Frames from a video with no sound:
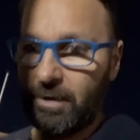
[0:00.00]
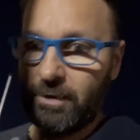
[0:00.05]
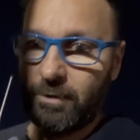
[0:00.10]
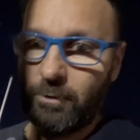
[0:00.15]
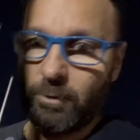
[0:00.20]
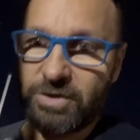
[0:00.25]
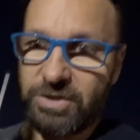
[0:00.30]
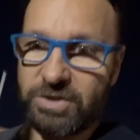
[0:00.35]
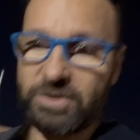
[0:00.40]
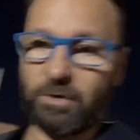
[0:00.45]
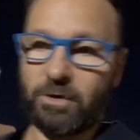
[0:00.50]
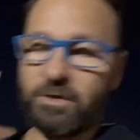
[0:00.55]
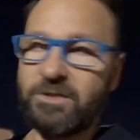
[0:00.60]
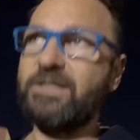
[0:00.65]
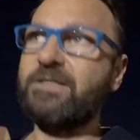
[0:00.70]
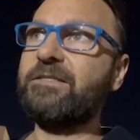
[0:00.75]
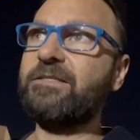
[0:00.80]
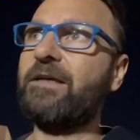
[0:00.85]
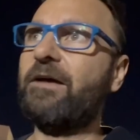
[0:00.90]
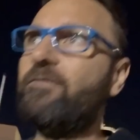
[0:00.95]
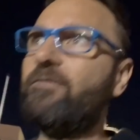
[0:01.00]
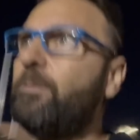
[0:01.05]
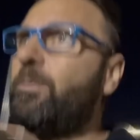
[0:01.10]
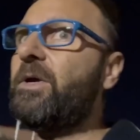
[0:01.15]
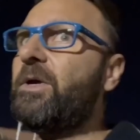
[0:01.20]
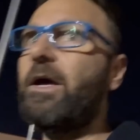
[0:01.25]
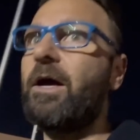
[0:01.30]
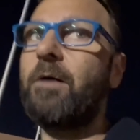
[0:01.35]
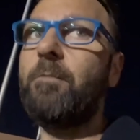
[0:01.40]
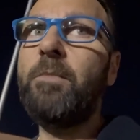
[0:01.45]
which starts at seven
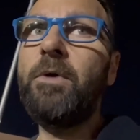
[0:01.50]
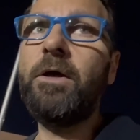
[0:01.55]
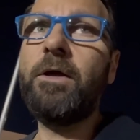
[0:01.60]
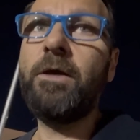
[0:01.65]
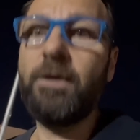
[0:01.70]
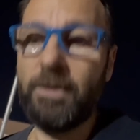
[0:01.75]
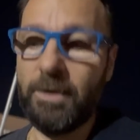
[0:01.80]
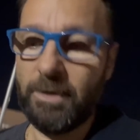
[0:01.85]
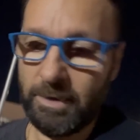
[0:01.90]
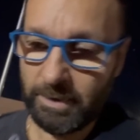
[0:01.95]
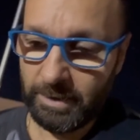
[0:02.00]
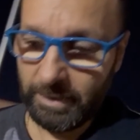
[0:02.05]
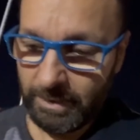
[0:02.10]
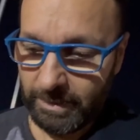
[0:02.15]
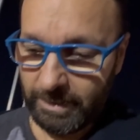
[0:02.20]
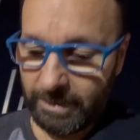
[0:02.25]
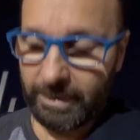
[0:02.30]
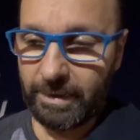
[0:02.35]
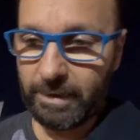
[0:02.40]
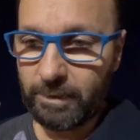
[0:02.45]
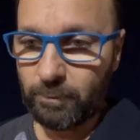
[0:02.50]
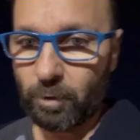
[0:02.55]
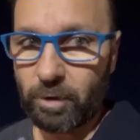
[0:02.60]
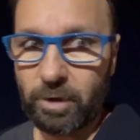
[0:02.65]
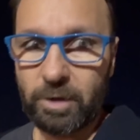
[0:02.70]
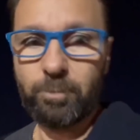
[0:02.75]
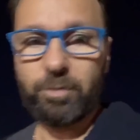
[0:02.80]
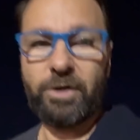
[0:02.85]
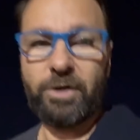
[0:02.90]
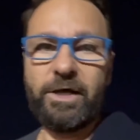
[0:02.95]
P M And we're
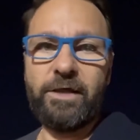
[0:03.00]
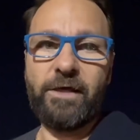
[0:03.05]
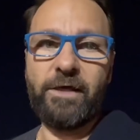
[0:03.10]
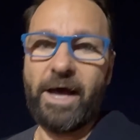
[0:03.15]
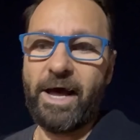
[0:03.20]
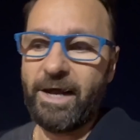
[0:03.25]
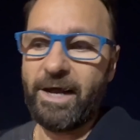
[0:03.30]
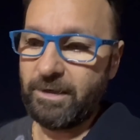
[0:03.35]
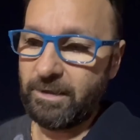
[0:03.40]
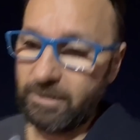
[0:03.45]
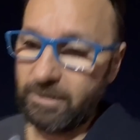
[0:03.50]
going to play that.